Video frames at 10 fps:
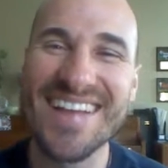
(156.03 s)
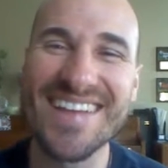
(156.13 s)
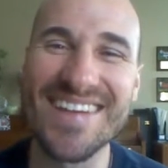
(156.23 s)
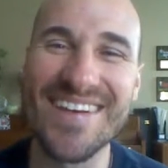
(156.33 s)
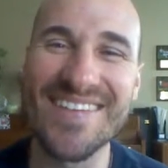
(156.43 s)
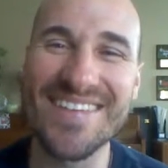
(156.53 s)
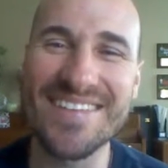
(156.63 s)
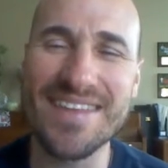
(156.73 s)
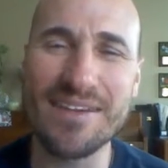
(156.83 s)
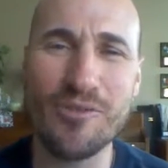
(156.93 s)
You
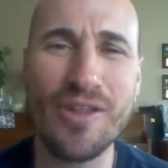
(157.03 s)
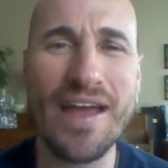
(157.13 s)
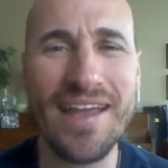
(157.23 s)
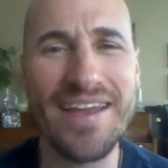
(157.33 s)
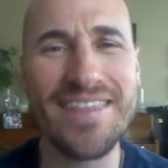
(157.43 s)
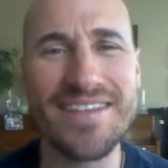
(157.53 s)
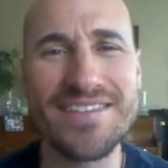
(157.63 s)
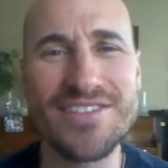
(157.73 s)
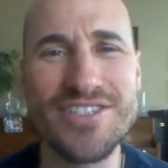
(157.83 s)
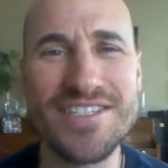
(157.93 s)
just think, well, that guy thinks
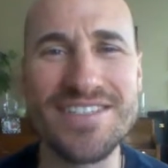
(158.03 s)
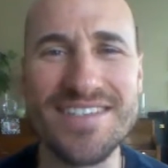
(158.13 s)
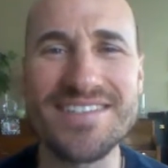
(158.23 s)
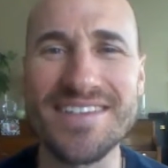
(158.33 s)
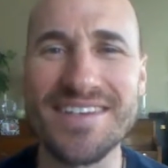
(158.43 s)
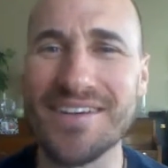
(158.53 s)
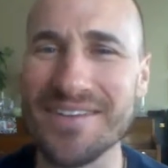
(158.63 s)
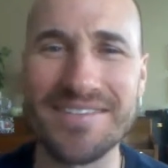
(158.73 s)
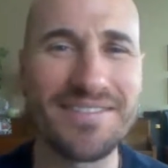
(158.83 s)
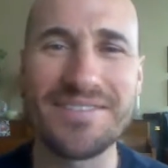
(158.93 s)
he's Jesus,
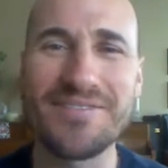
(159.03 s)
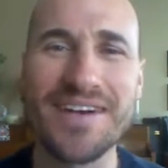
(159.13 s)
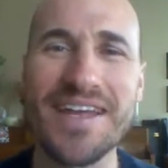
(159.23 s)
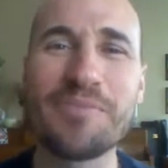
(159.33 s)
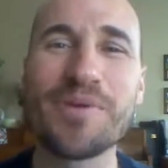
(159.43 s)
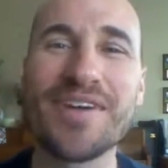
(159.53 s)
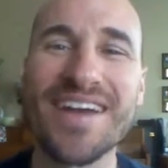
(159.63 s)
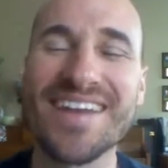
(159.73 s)
and what a hypocrite.